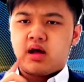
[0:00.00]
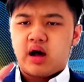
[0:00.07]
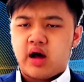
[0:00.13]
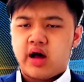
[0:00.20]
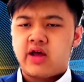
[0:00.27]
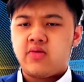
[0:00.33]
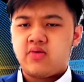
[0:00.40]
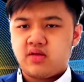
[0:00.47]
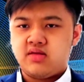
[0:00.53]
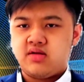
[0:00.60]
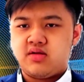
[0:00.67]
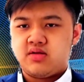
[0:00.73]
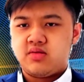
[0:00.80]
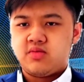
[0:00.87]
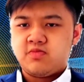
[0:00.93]
I
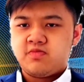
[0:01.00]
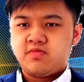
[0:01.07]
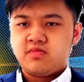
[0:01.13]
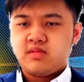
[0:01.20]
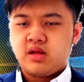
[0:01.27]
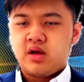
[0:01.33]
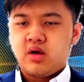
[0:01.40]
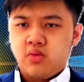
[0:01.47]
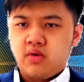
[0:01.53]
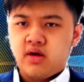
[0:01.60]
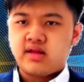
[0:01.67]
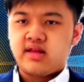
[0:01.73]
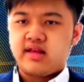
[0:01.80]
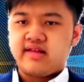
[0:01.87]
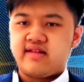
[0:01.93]
wonder,
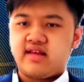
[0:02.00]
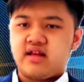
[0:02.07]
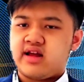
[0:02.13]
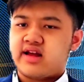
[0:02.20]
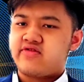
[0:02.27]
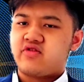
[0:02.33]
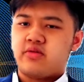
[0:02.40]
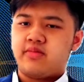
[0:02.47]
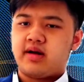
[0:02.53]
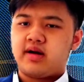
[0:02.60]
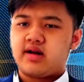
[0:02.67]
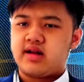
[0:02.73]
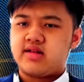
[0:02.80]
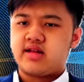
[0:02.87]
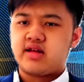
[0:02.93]
what is
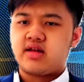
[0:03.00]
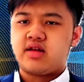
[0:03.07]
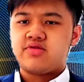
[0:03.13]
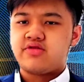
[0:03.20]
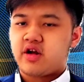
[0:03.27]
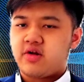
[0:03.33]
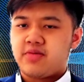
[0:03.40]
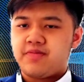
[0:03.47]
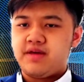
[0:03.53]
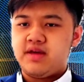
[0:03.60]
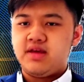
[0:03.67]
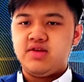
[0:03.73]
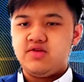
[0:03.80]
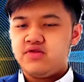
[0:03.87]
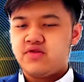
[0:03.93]
electromagnetic therapy
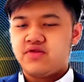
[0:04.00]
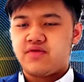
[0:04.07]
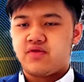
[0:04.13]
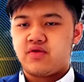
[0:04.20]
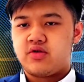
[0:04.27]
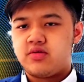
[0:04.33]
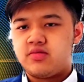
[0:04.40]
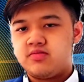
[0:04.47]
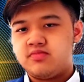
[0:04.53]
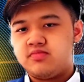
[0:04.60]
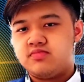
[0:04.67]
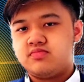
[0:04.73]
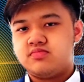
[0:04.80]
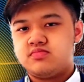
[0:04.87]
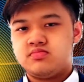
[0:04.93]
used for?
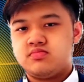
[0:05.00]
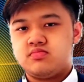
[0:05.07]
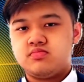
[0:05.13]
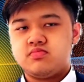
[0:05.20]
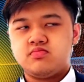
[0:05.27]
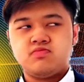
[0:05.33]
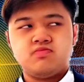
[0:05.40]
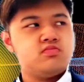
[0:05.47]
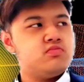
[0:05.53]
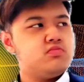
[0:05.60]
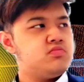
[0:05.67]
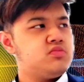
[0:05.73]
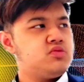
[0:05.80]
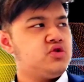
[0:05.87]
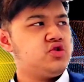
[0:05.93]

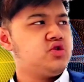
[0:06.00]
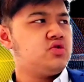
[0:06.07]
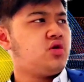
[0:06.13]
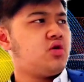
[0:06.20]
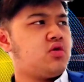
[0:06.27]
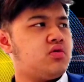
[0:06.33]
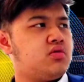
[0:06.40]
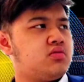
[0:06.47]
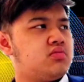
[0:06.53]
Do you know?